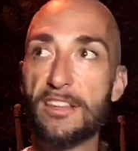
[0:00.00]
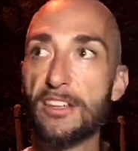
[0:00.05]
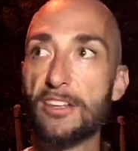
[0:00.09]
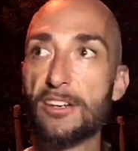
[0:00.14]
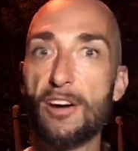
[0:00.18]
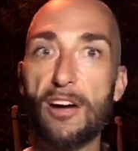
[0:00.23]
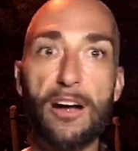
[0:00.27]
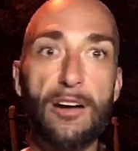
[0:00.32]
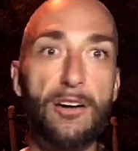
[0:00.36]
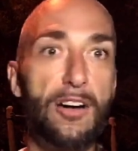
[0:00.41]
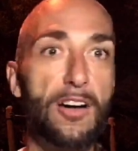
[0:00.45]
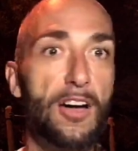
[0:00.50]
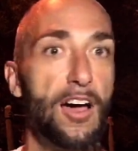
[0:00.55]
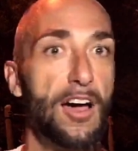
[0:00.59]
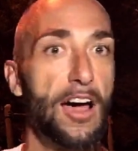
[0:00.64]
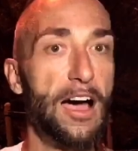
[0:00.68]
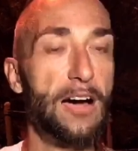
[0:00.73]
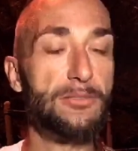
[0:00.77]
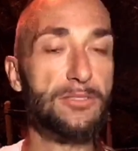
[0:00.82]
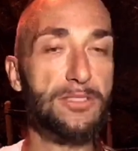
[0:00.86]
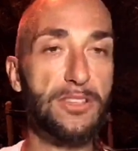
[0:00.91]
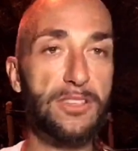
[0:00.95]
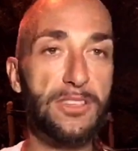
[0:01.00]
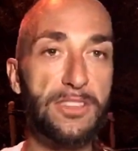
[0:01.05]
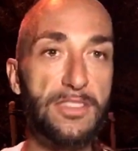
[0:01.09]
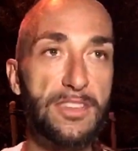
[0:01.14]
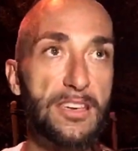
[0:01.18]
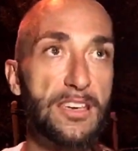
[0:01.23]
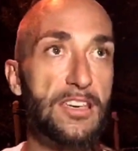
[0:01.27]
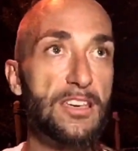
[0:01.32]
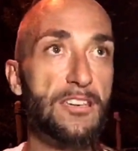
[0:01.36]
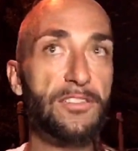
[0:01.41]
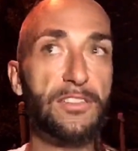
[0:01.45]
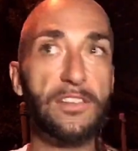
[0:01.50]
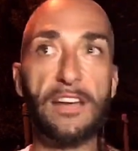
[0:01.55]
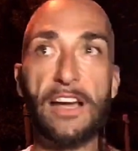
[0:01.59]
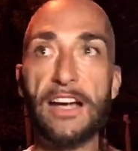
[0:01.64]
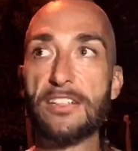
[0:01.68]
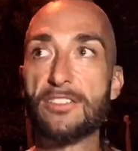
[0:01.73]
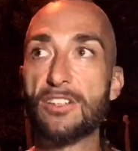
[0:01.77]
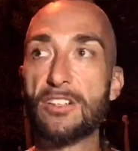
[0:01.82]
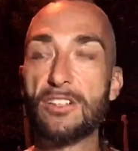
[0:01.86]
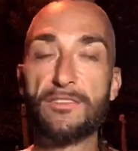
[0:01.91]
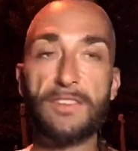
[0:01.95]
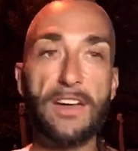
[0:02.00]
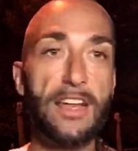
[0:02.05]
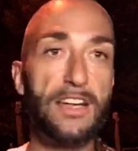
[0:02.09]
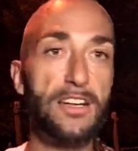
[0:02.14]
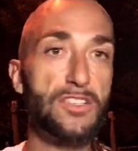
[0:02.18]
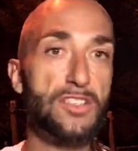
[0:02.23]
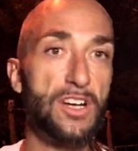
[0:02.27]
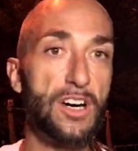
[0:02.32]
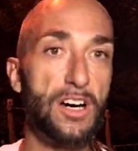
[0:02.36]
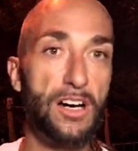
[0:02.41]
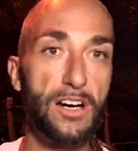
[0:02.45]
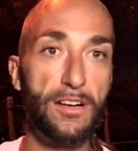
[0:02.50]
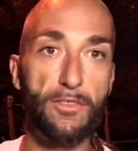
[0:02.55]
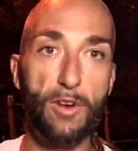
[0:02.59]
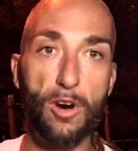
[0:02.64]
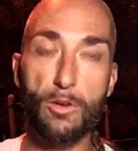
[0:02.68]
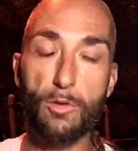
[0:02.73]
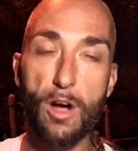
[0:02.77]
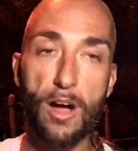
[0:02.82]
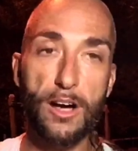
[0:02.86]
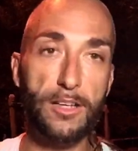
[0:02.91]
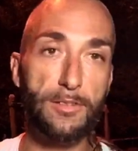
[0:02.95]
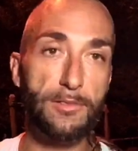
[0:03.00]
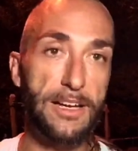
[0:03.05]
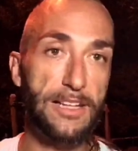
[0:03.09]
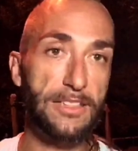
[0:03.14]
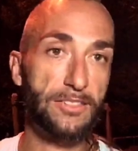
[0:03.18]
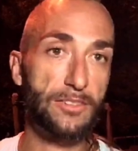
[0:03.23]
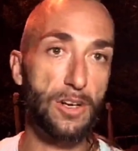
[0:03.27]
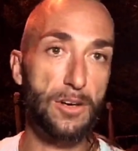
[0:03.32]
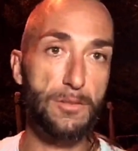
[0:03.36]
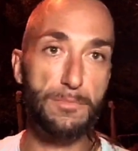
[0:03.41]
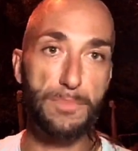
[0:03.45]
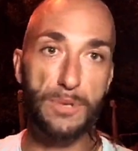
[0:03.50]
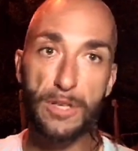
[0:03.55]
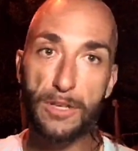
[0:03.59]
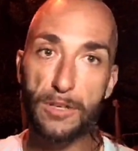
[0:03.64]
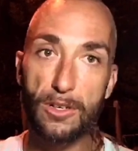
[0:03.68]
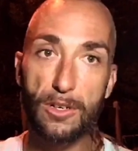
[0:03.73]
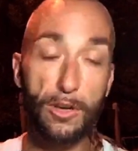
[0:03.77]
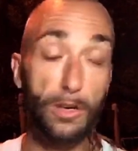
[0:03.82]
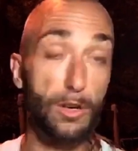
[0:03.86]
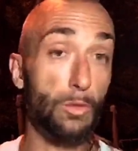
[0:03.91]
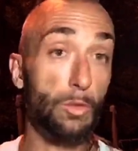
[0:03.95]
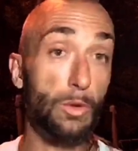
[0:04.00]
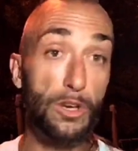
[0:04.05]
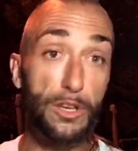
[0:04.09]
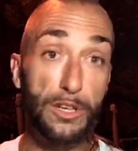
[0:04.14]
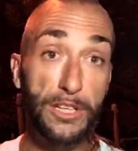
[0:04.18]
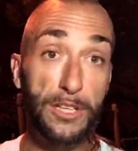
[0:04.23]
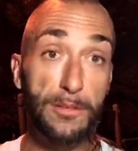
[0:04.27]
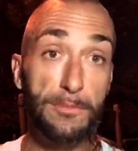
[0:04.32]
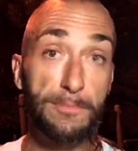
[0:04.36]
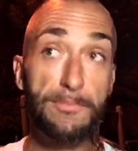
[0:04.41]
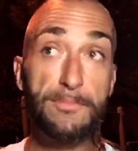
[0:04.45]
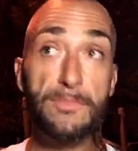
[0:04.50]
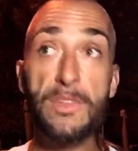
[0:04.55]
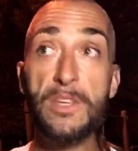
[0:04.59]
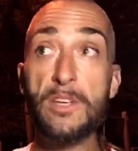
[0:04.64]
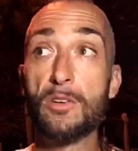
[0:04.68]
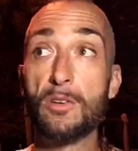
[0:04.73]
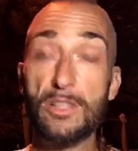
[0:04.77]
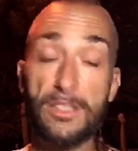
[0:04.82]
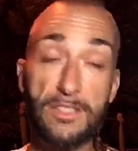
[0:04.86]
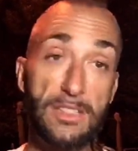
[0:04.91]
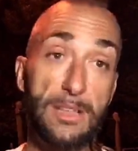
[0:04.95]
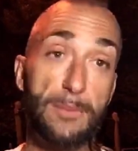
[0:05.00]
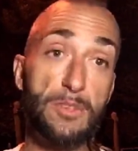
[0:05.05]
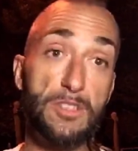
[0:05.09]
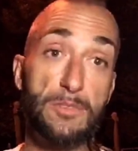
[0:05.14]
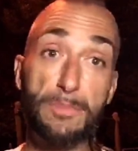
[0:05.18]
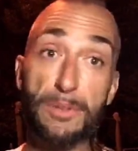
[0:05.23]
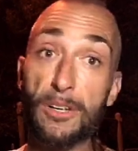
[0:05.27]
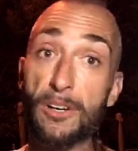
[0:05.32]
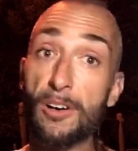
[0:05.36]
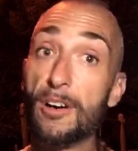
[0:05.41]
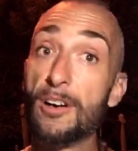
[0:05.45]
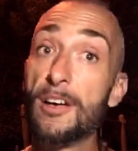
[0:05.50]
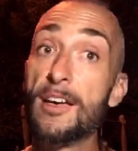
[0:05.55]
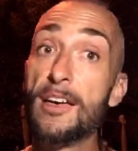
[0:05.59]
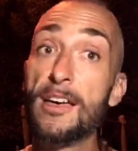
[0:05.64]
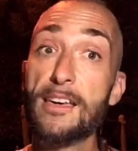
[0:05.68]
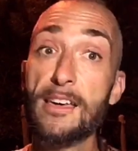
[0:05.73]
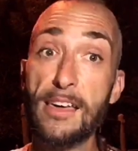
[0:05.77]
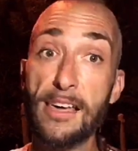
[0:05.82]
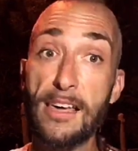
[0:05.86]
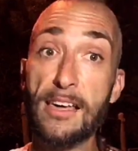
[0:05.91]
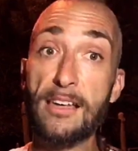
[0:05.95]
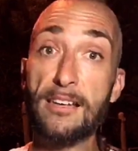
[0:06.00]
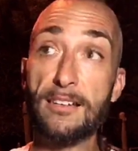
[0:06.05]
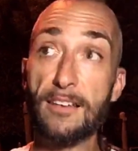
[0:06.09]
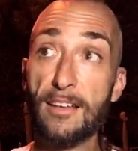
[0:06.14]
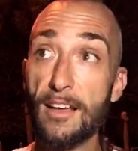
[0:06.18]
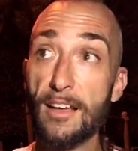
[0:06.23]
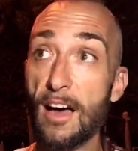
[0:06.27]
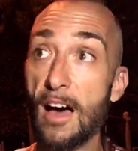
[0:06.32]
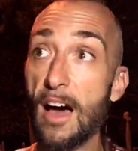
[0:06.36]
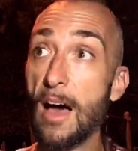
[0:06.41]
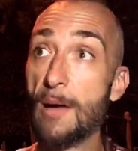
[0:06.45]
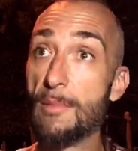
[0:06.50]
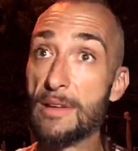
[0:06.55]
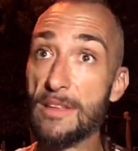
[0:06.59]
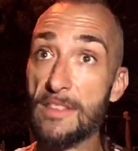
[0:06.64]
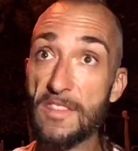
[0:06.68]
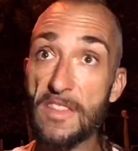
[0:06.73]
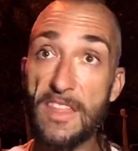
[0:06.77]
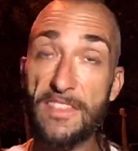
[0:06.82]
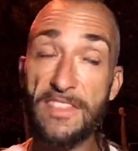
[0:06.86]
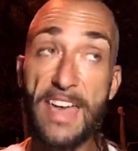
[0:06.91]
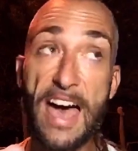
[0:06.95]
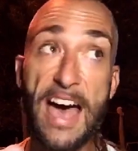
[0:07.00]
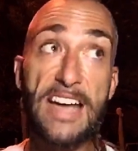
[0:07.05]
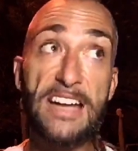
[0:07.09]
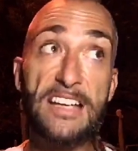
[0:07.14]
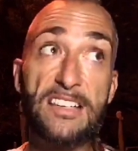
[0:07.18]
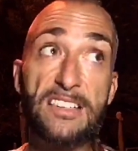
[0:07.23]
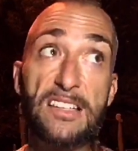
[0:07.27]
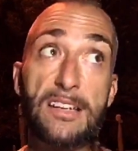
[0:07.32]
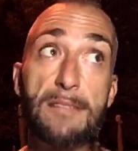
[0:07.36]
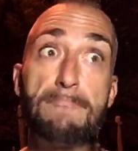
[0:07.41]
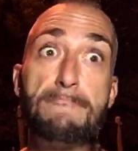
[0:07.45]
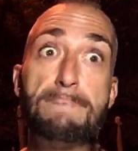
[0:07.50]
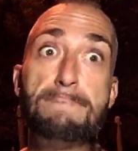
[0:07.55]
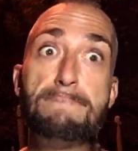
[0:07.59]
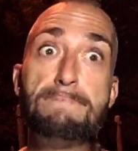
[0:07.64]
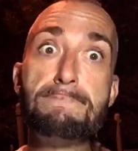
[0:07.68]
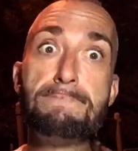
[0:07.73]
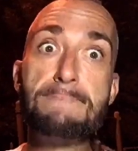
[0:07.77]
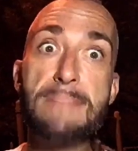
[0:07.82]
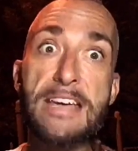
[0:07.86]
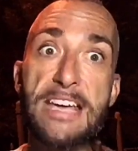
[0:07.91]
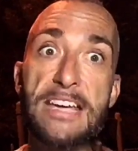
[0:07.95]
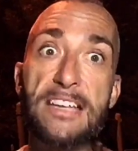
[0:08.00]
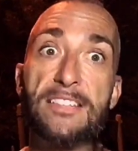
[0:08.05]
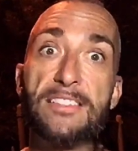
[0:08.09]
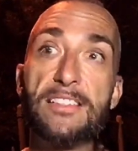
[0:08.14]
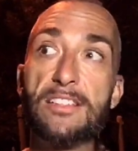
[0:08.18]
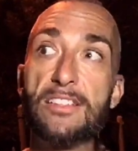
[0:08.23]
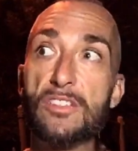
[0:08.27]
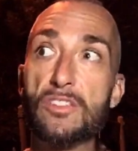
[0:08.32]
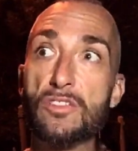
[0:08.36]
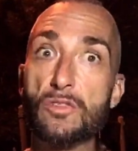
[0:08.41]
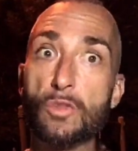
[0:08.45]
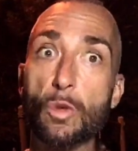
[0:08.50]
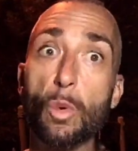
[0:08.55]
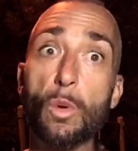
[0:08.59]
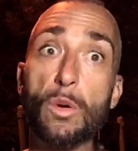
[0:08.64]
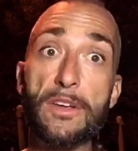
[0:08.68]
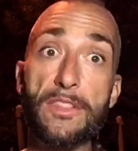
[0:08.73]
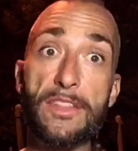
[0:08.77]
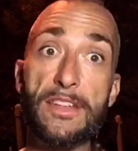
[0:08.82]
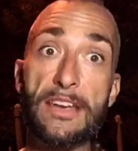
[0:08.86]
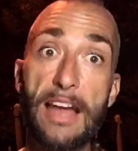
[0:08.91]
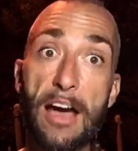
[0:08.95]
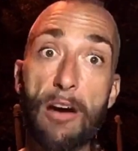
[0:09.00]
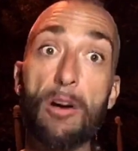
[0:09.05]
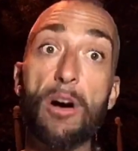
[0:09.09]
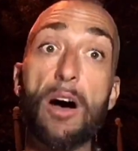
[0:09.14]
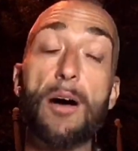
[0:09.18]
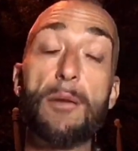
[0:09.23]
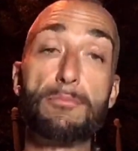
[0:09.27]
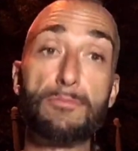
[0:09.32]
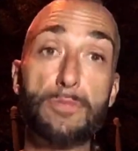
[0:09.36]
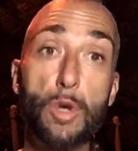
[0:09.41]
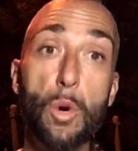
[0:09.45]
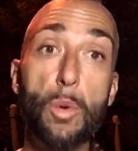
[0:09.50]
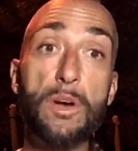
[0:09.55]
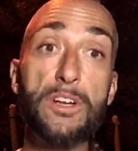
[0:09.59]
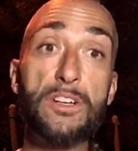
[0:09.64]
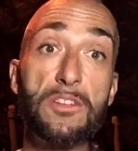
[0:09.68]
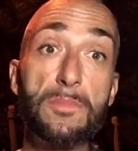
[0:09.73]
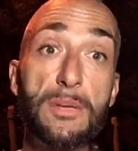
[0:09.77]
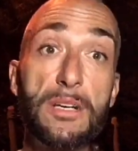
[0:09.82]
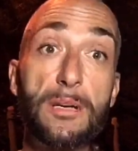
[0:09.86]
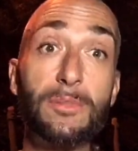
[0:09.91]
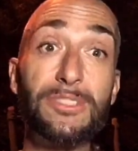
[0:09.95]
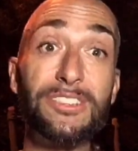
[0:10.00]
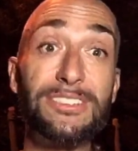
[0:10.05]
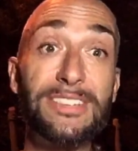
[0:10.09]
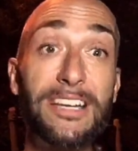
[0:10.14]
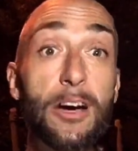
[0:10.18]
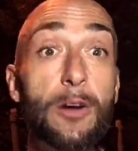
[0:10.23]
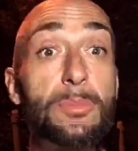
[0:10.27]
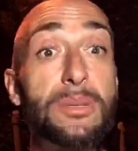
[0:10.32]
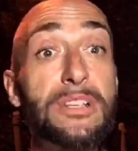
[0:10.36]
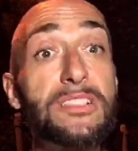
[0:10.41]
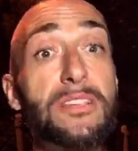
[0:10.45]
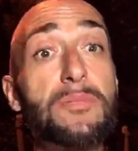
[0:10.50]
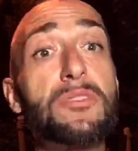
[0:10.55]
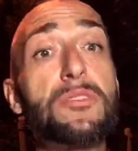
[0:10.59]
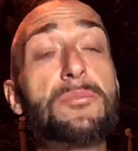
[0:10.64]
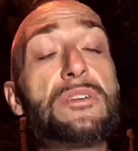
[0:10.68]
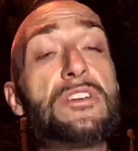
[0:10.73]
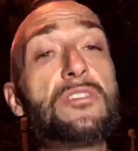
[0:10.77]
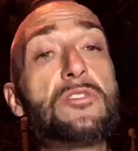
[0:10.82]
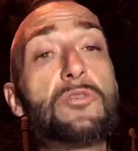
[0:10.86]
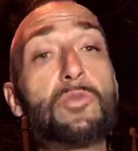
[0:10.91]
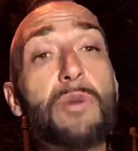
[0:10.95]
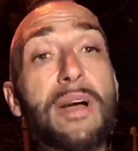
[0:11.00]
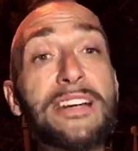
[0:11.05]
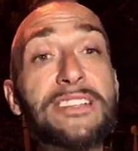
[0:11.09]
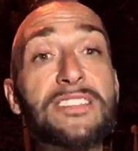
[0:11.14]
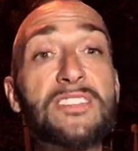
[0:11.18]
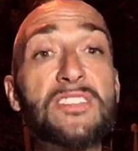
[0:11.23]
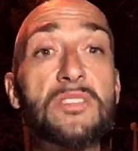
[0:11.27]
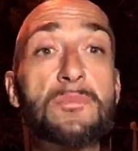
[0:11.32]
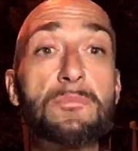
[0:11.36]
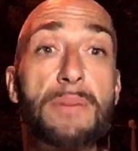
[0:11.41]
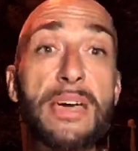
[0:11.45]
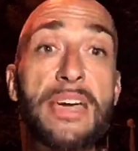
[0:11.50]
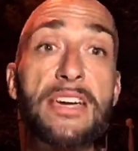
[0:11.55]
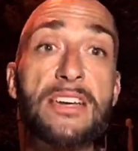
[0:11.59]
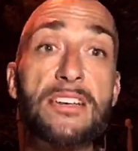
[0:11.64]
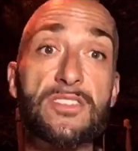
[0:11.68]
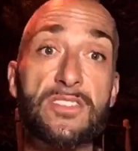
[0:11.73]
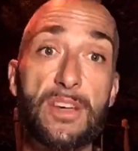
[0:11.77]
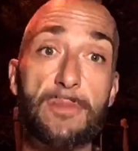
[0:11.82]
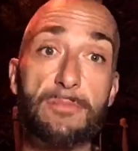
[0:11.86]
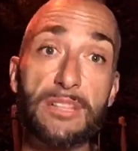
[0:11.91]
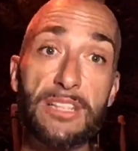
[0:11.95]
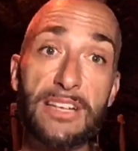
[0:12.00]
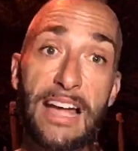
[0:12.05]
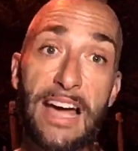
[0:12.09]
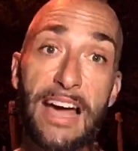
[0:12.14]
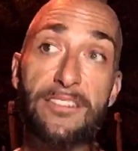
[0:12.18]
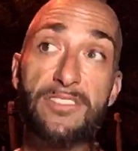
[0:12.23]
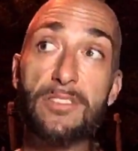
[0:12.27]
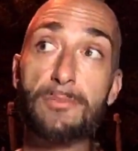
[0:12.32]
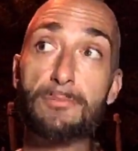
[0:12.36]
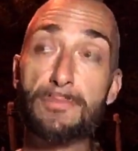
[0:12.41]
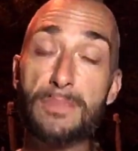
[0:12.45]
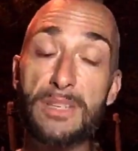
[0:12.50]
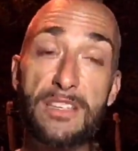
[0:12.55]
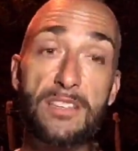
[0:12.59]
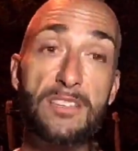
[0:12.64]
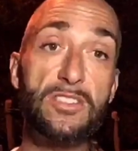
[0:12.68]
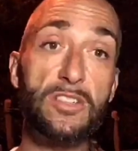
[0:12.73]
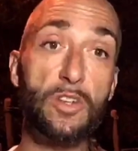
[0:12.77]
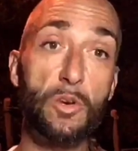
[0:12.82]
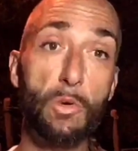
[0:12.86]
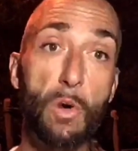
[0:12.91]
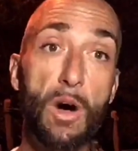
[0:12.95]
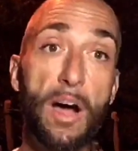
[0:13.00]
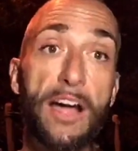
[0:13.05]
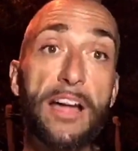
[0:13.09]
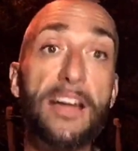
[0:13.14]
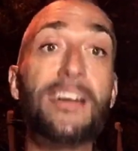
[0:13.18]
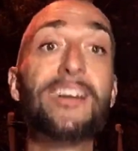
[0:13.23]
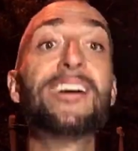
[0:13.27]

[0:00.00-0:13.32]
know, I was a thief and I took advantage of our rock and rad star William, his name is Bill. And I mean, that is an amazing story that now I'm going to be able to tell, because I'm gonna be in the right space. I'm gonna have some peace and quiet,